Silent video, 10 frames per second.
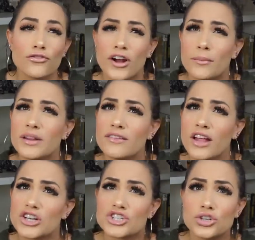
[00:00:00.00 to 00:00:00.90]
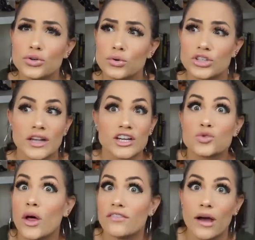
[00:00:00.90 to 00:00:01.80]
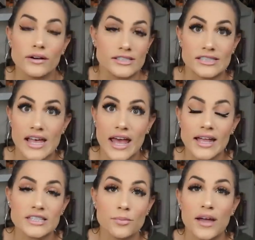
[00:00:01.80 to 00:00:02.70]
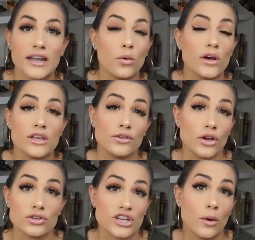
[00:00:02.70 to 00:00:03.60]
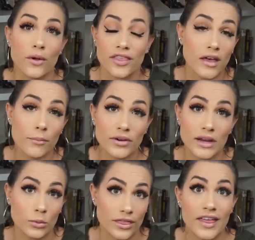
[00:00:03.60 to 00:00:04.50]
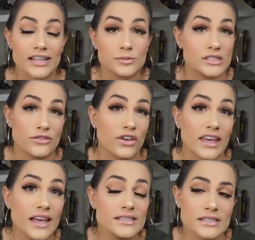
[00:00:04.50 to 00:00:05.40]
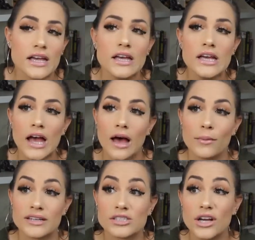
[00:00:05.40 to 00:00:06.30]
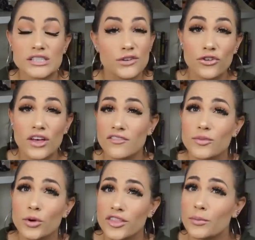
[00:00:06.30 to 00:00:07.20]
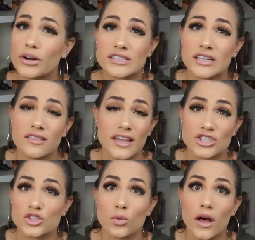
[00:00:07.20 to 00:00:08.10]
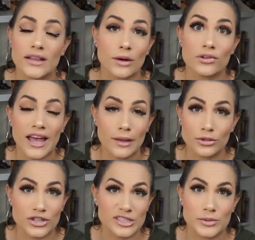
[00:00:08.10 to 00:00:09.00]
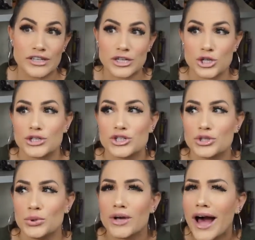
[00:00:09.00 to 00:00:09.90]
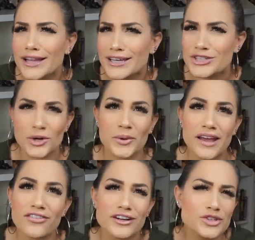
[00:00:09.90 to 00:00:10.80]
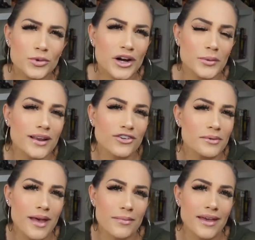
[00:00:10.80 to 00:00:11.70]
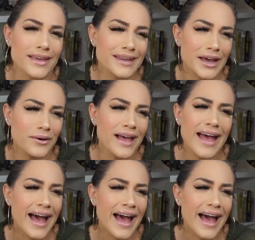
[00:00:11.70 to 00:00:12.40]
for, I believe, like 2 to like 12 hours a day, depending what you negotiate with the company and with that specific guest. But as long as you feel comfortable with the person and they just want like reliable transportation to college or whatever, to work, whatever it may be, you know,